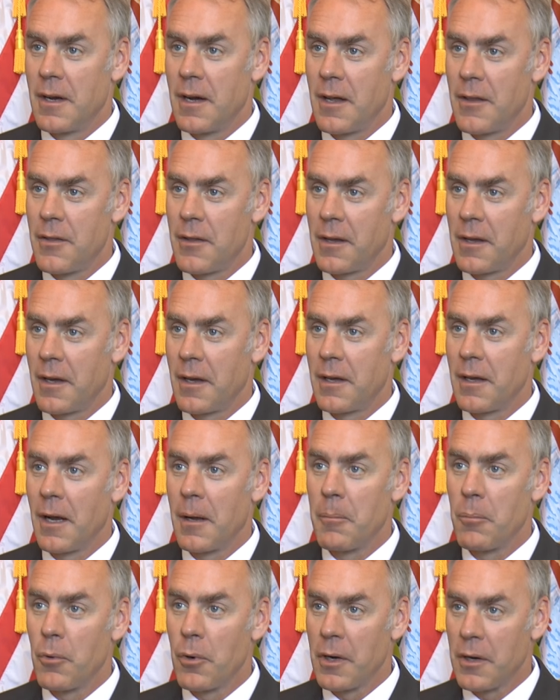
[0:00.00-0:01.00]
I think
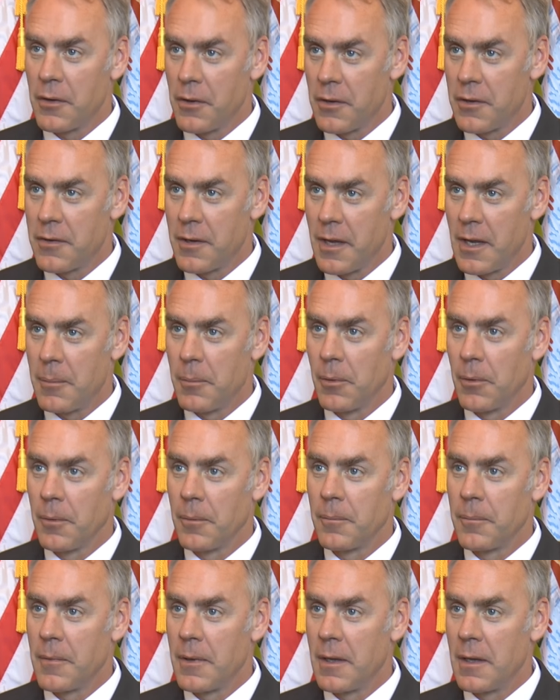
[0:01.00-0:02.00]
I bring to the
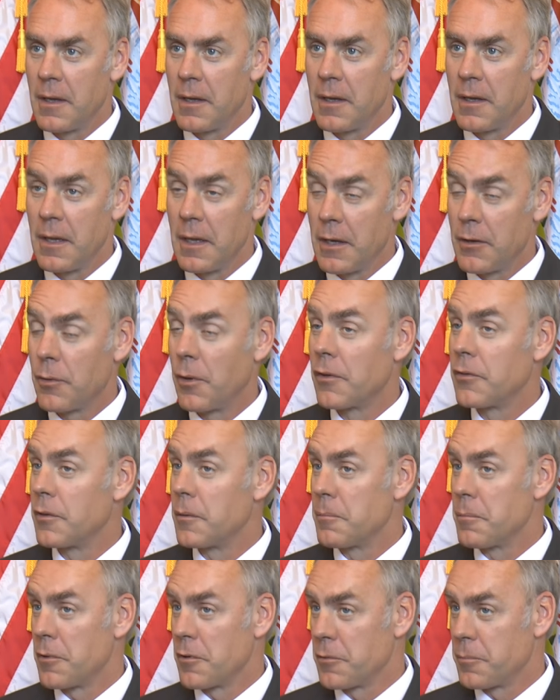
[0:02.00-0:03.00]
table an
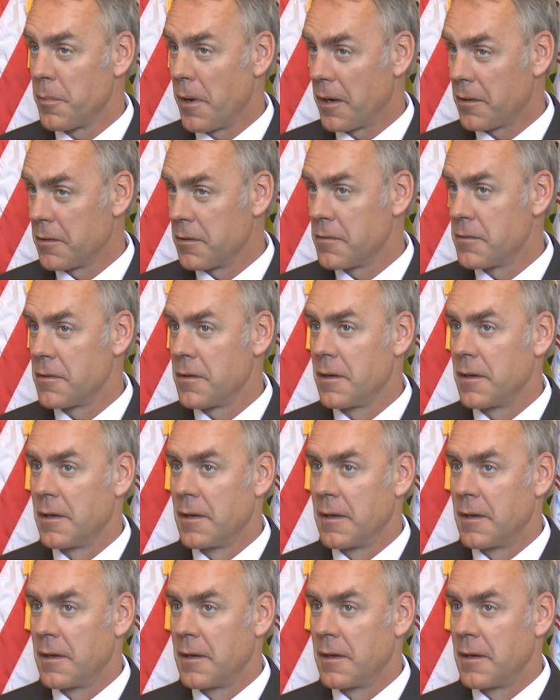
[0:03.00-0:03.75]
interesting perspective.